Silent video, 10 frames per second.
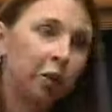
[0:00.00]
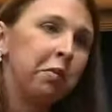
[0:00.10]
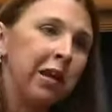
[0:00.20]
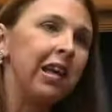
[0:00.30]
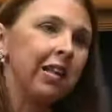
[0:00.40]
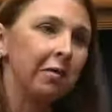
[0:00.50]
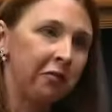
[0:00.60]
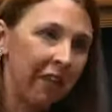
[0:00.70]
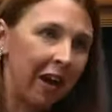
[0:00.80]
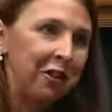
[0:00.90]
going to be the
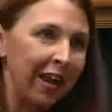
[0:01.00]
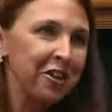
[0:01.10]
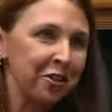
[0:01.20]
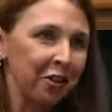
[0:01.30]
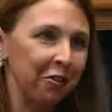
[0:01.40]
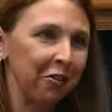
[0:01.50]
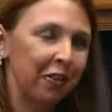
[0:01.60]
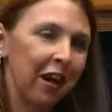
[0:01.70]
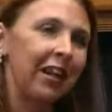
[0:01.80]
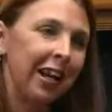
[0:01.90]
foundation for
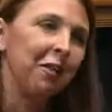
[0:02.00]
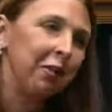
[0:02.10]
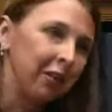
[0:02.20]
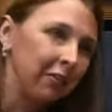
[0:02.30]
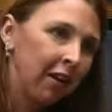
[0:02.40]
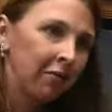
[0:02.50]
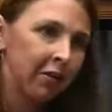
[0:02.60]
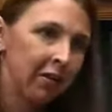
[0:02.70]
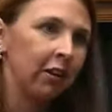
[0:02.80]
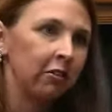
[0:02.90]
finding out what you love
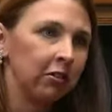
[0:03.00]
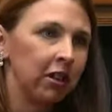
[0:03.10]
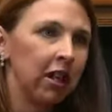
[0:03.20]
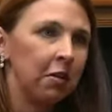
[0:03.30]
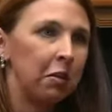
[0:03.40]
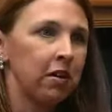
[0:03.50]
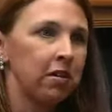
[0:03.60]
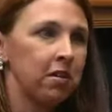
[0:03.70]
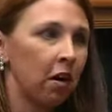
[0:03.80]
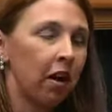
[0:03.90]
to do,
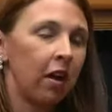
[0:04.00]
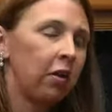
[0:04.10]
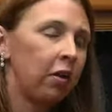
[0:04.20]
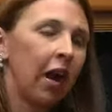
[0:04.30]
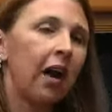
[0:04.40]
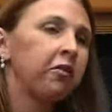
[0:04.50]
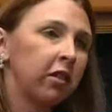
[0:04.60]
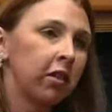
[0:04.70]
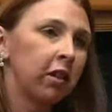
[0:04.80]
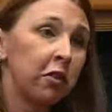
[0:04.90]
because it's all, you have
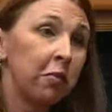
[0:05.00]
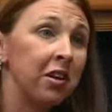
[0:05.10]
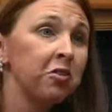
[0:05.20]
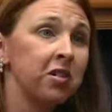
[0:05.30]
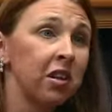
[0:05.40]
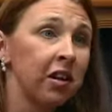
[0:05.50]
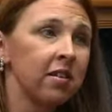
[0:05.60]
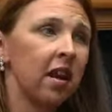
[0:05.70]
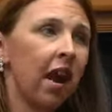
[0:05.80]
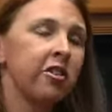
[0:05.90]
to be interested in it.
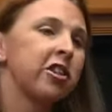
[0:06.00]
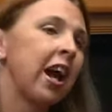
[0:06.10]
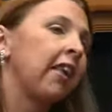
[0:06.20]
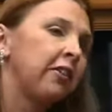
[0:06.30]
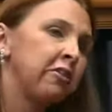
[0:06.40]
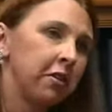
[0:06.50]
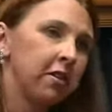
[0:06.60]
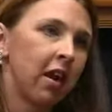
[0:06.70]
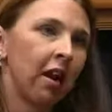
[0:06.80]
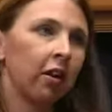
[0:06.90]
It's got to challenge you.
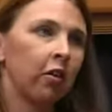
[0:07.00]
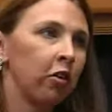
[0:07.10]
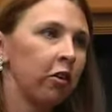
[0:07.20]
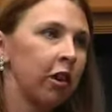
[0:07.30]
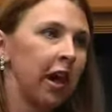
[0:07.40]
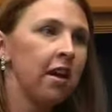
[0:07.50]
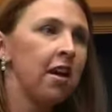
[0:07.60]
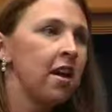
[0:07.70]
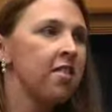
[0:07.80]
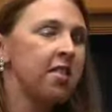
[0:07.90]
It's got to create
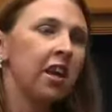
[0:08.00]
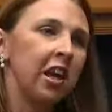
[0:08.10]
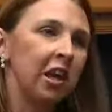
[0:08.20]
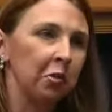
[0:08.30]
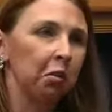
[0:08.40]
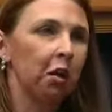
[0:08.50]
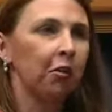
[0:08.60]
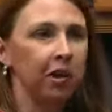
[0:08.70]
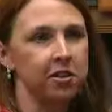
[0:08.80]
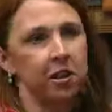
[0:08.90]
thinking and
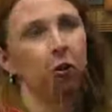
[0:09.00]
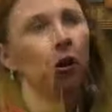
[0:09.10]
progress and